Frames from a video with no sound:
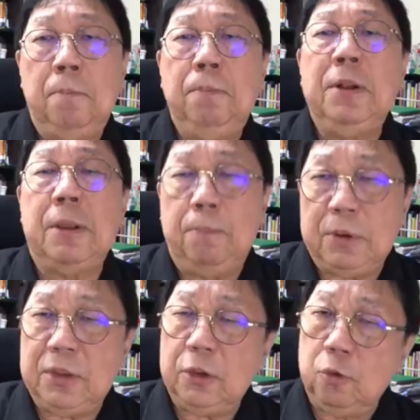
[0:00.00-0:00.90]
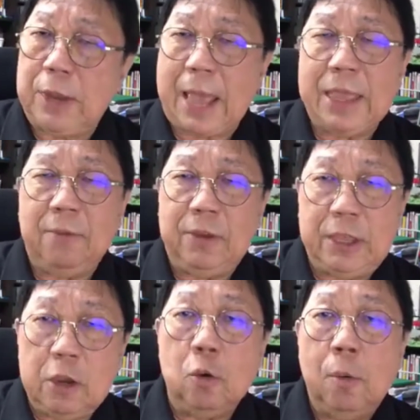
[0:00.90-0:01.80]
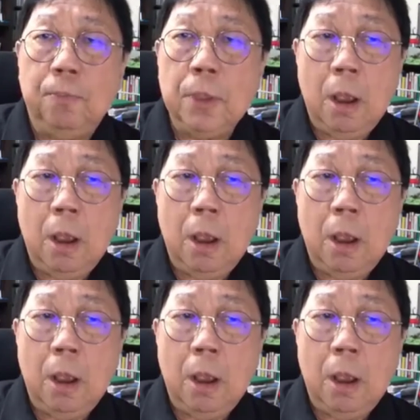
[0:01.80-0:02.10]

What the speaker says: build the business together with you.